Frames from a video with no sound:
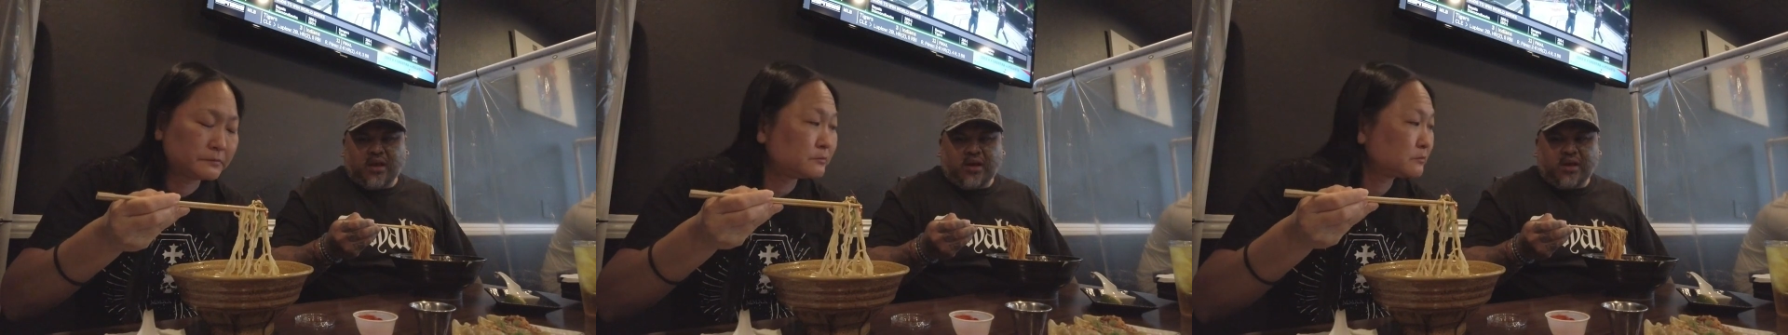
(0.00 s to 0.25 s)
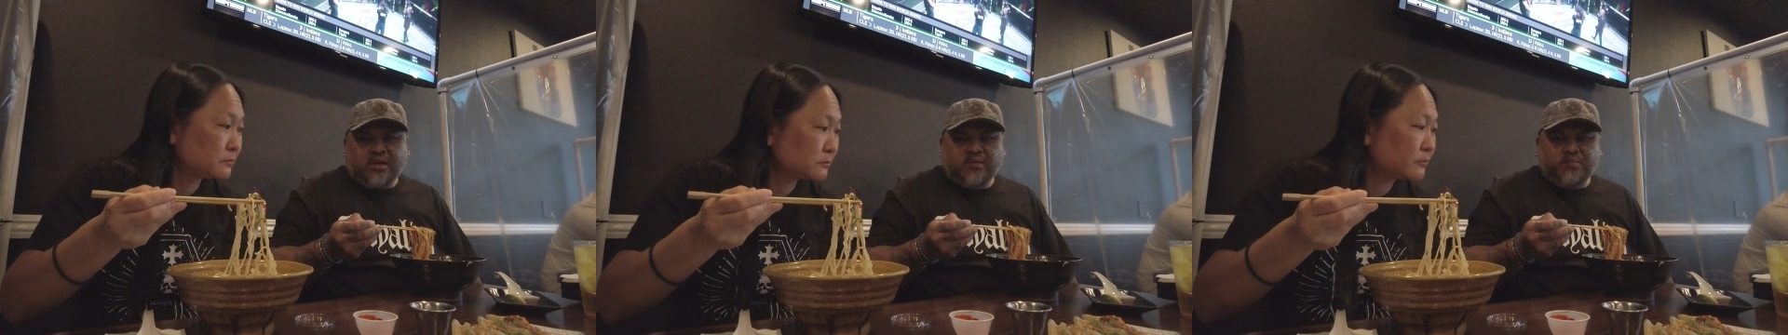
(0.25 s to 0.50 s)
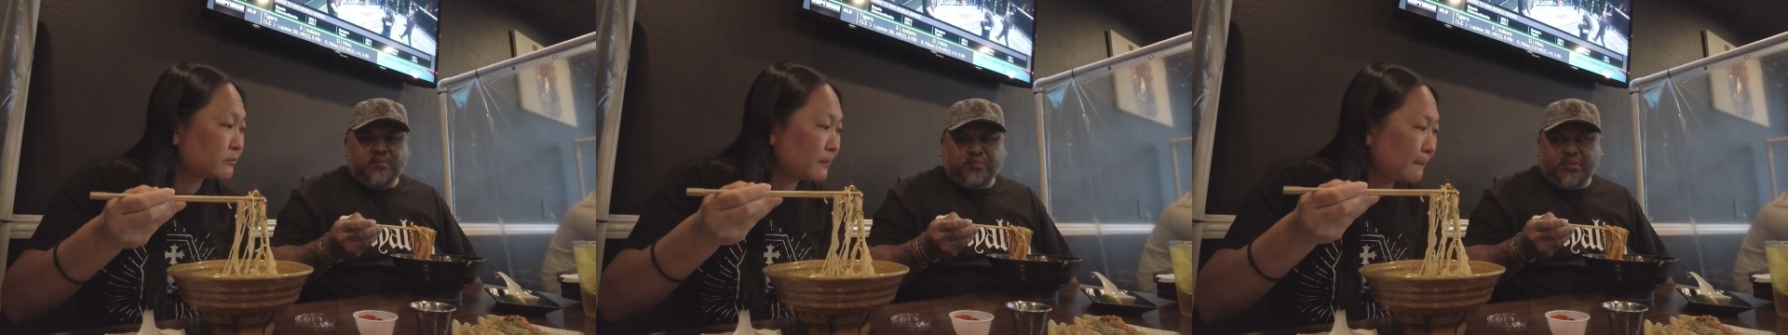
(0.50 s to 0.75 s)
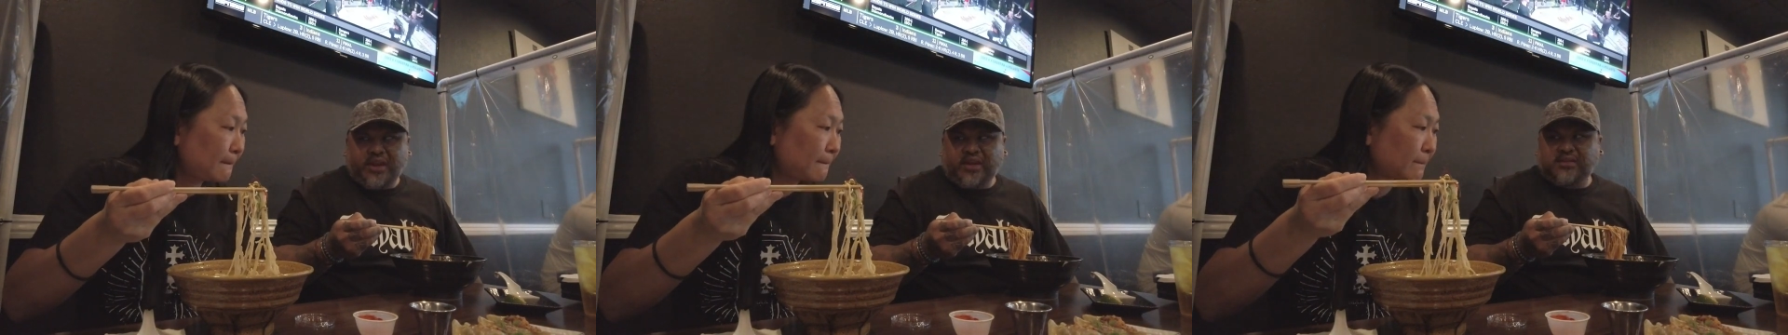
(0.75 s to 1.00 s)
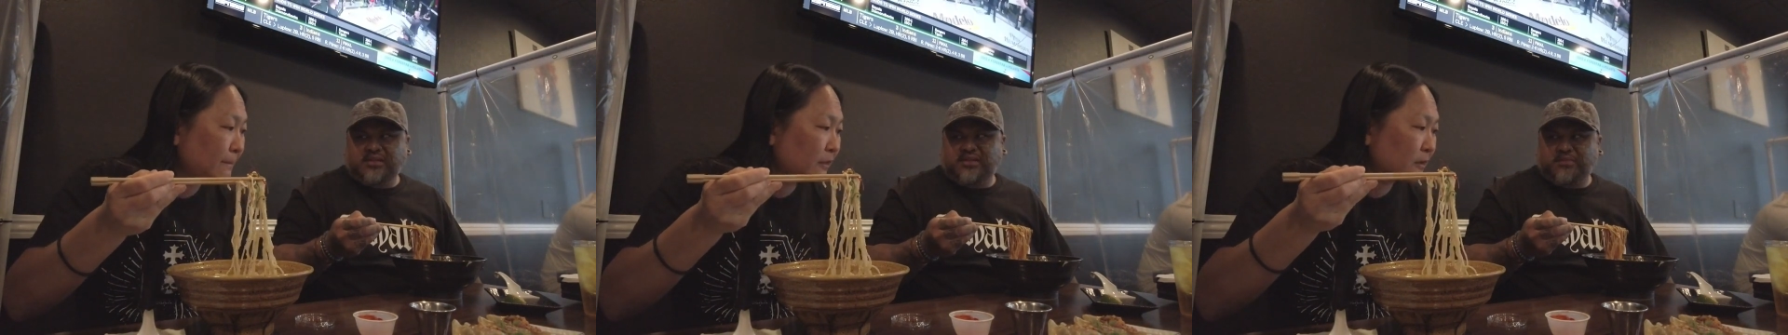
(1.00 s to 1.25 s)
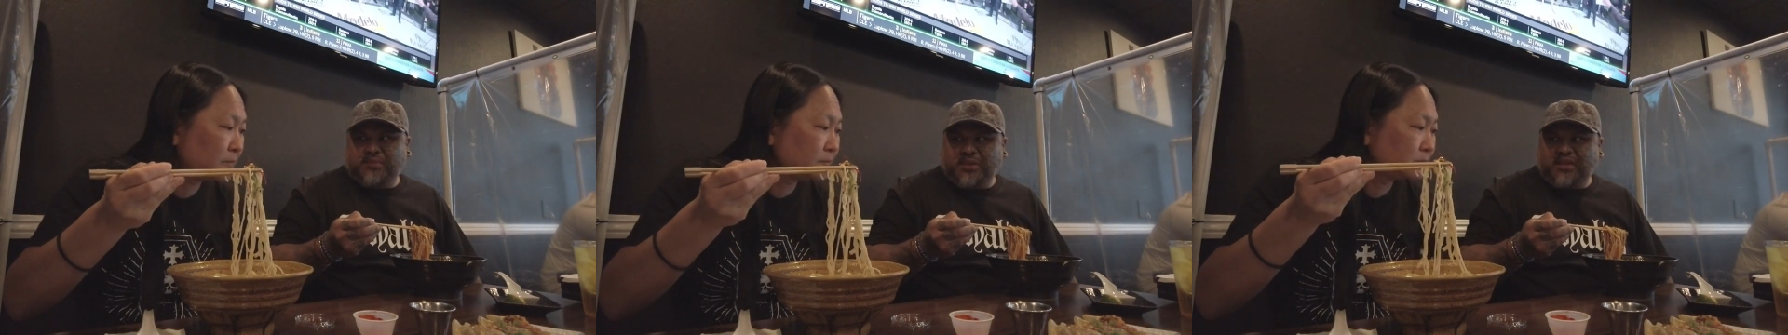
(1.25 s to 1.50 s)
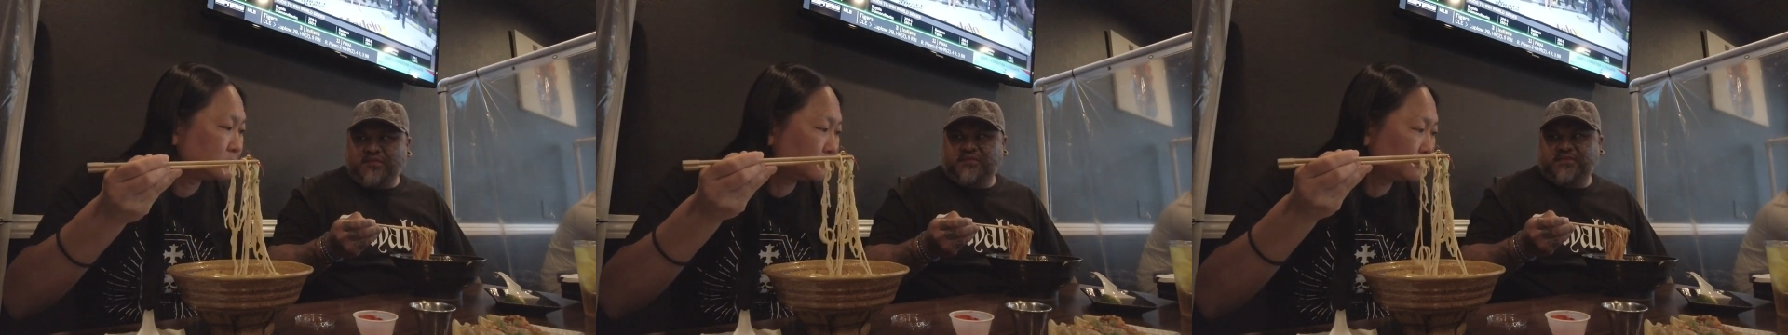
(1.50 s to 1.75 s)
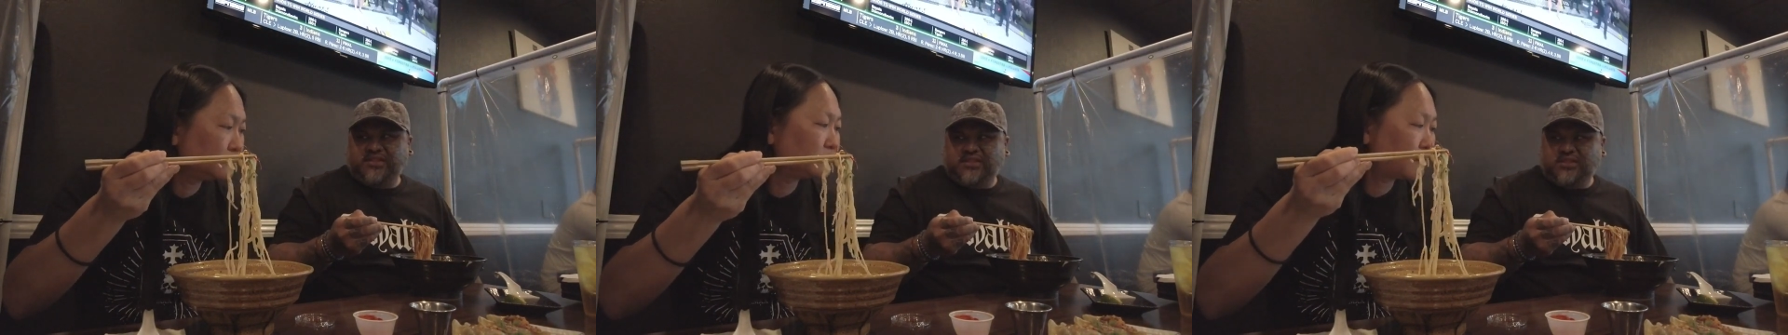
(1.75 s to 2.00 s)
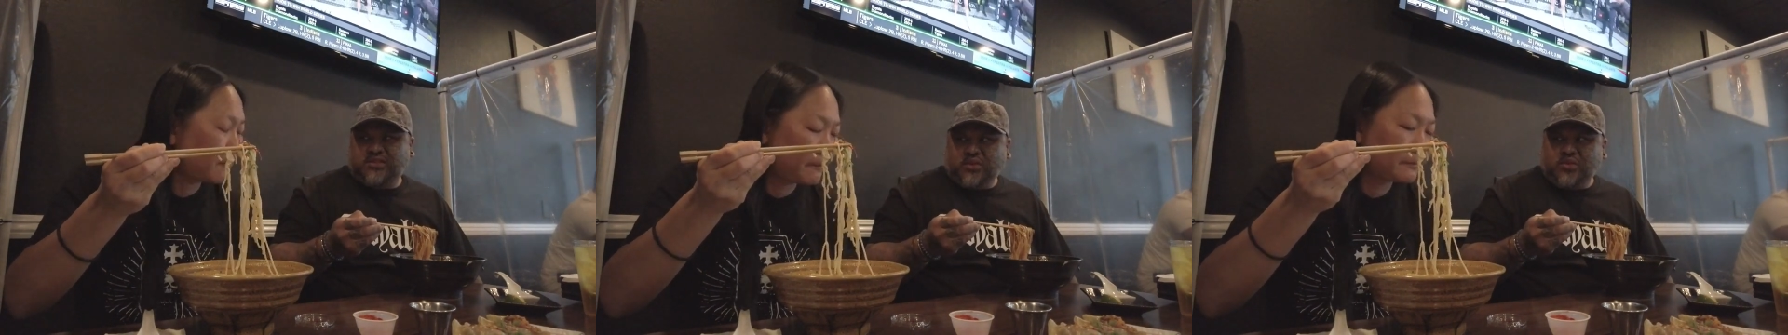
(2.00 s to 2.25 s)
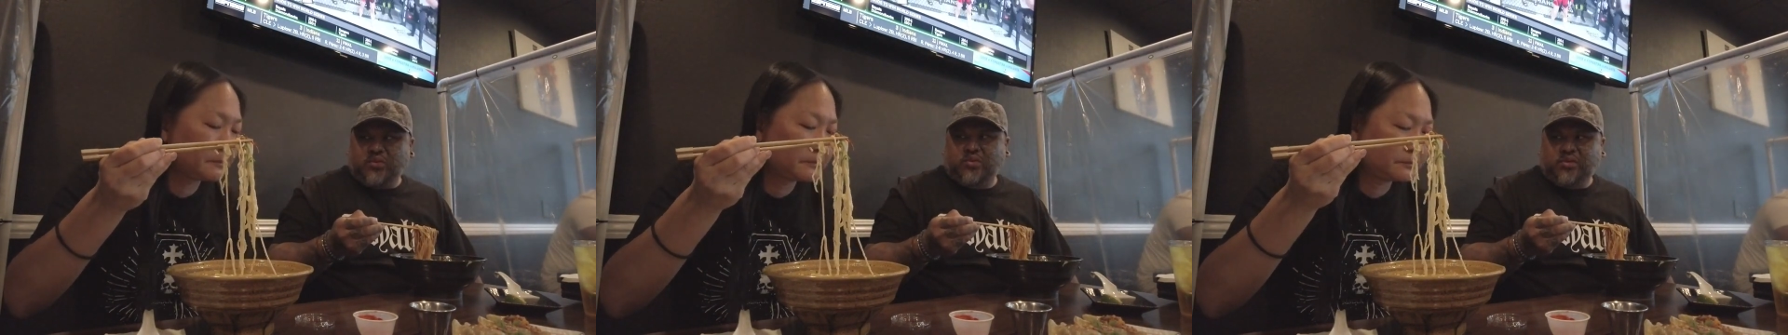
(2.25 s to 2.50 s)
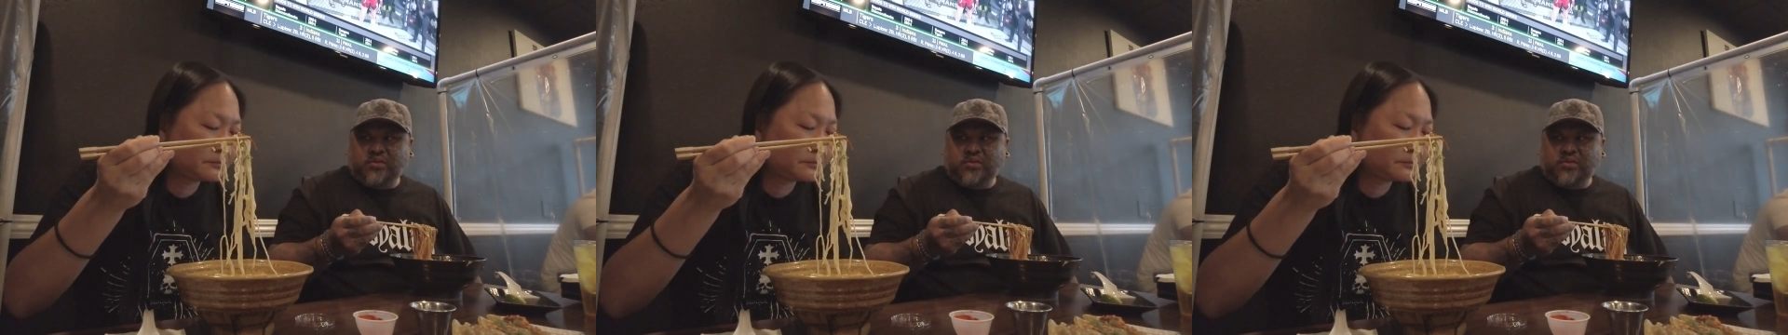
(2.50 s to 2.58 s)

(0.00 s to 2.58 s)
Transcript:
Speaker 1: long braised beef stew.